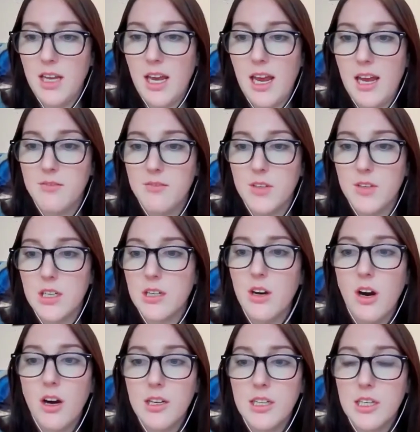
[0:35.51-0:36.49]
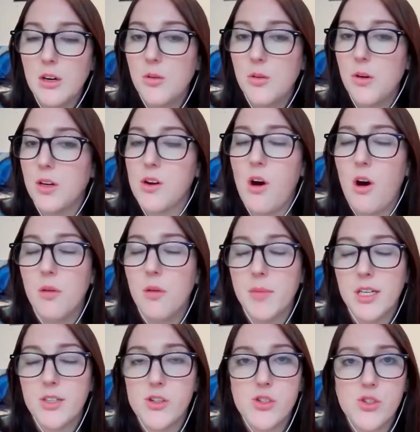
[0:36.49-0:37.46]
and via audio on all
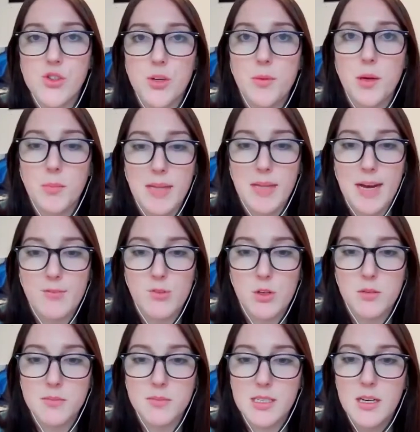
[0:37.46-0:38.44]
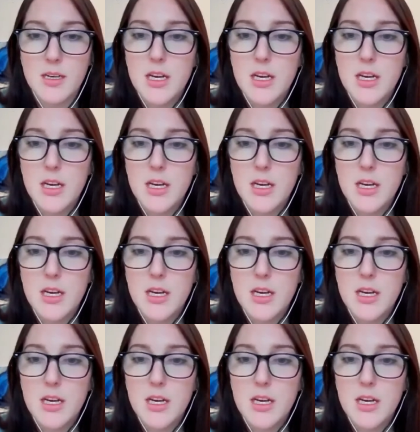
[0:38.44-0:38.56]
major streaming platforms.